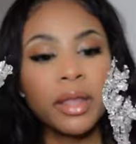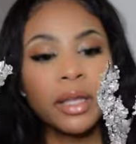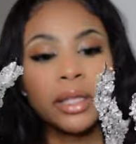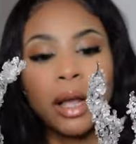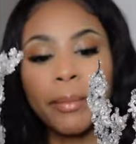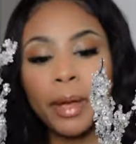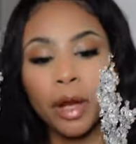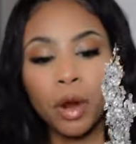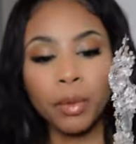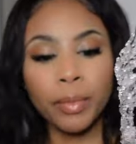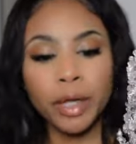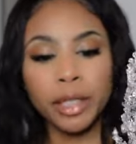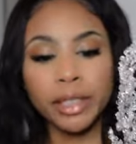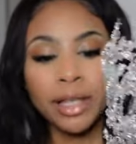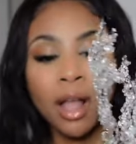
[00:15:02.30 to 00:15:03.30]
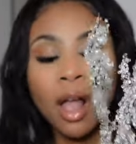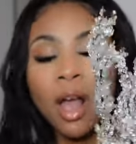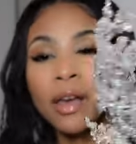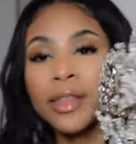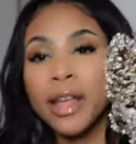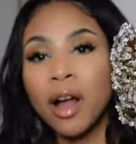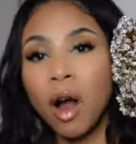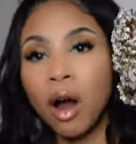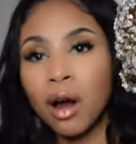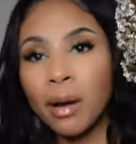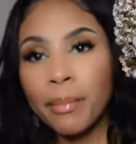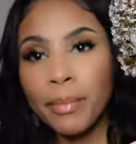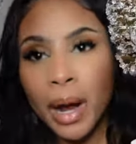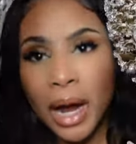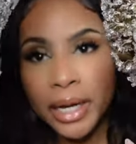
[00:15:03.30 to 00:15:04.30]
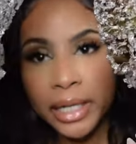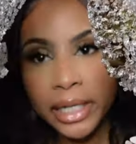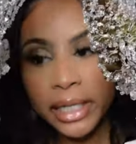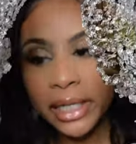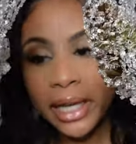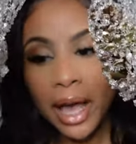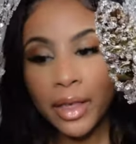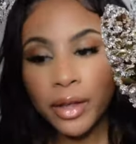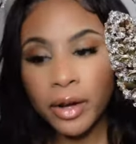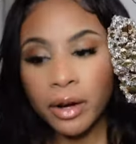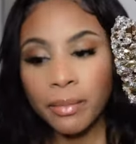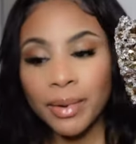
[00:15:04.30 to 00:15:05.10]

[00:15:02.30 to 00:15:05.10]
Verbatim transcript: these up at Home Goods. They are binded together,